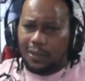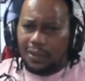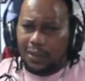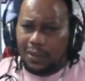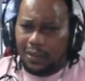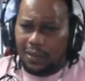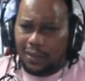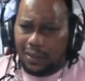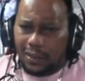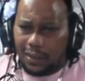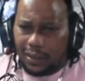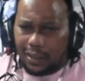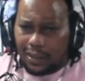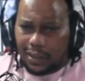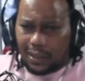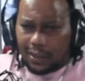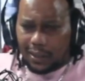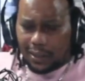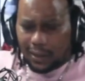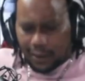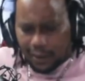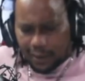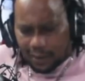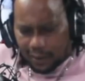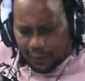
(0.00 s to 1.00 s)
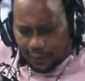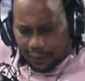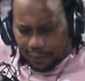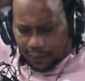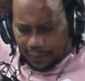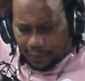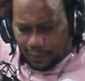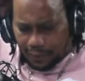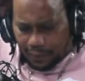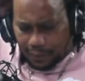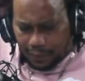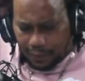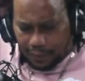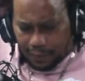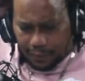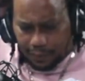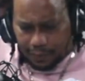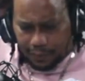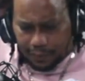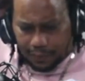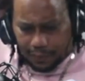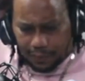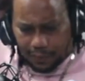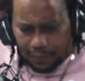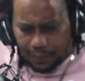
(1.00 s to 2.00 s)
Yes, if you want to go dive in
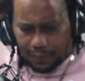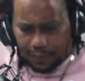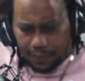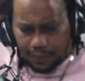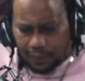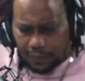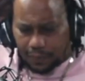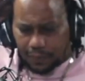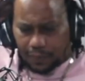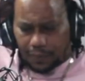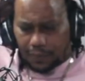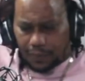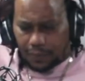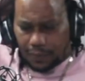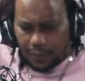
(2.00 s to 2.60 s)
chocolate, we gonna do.